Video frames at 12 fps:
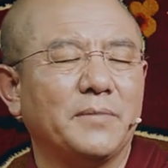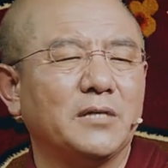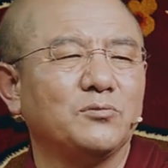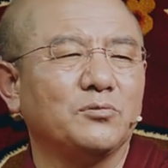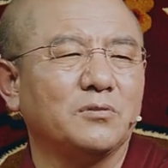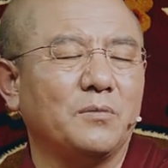
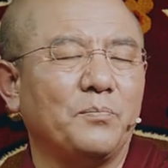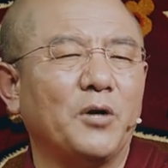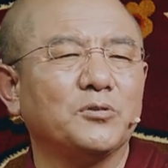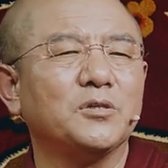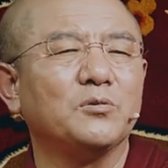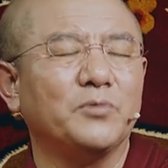a Russian
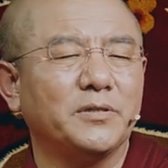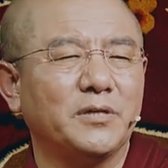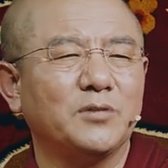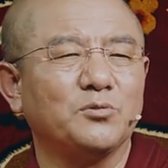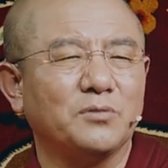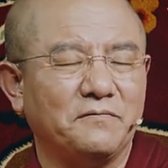translator,
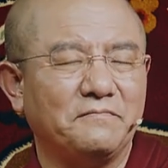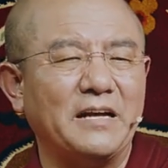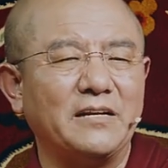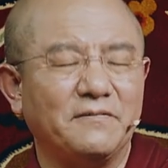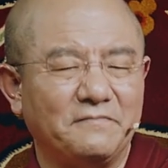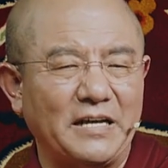he
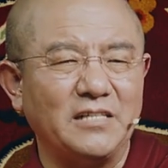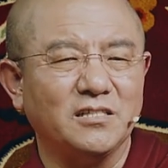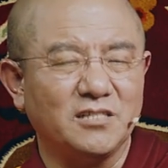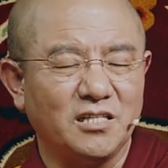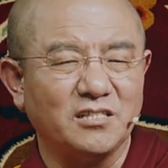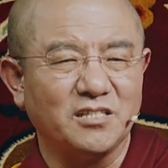translated
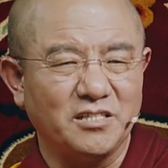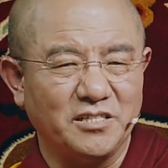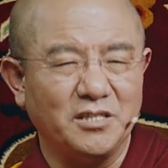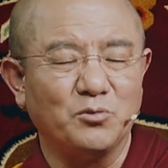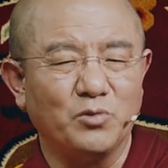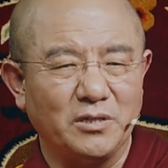this
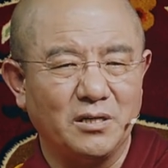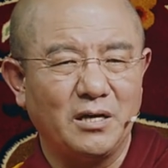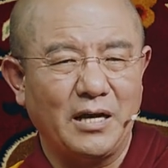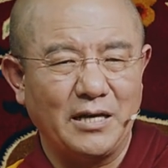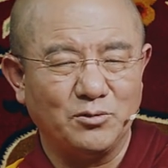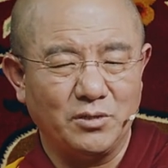
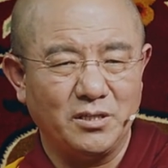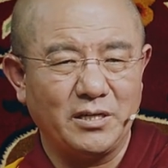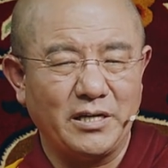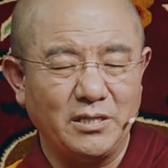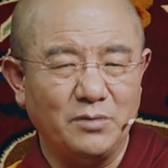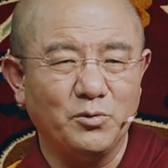text
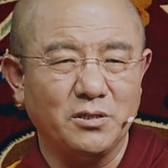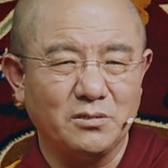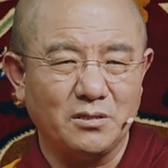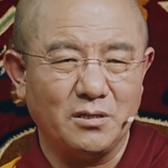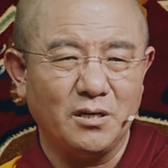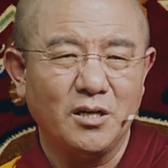from
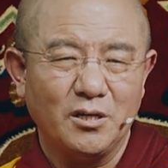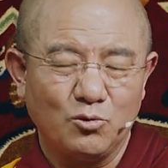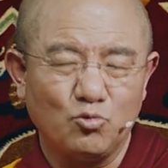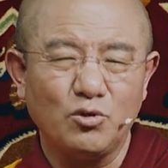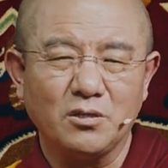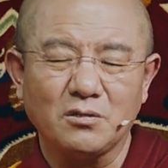Tibetan
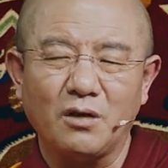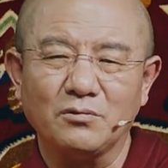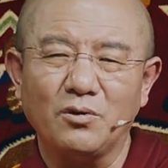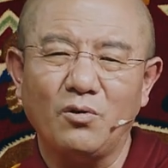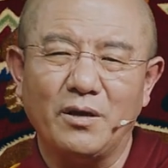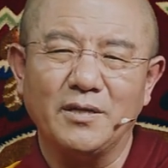
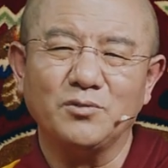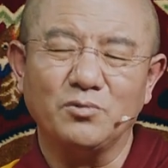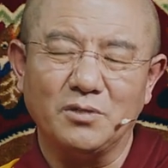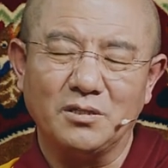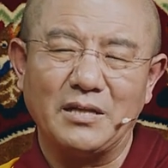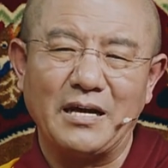to
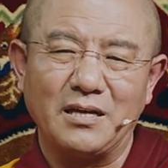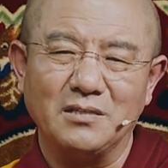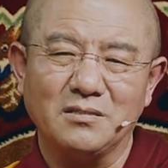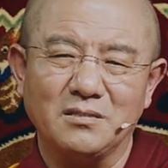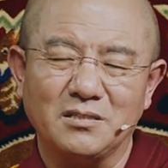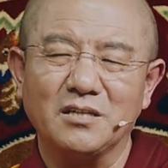English.
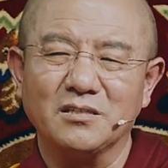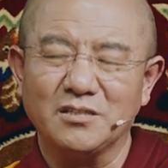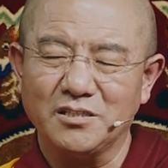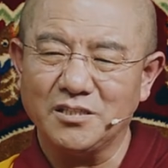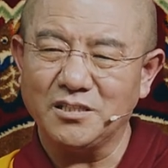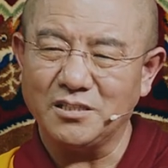His name is
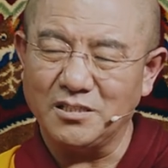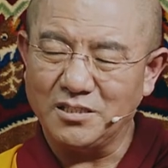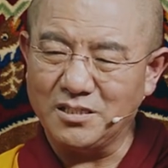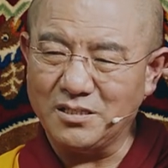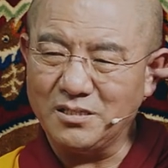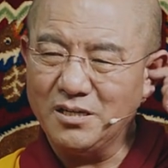
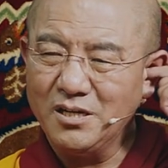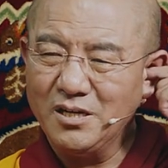Obermiller.